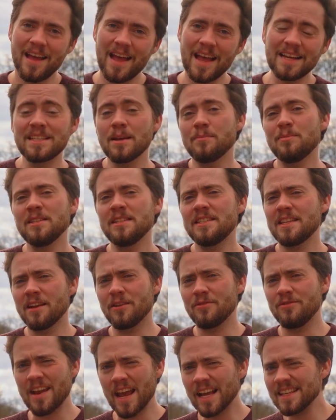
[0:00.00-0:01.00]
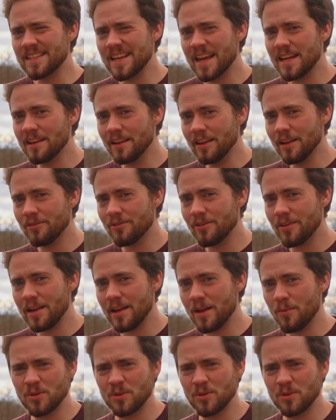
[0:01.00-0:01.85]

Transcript: Except instead of next day delivery,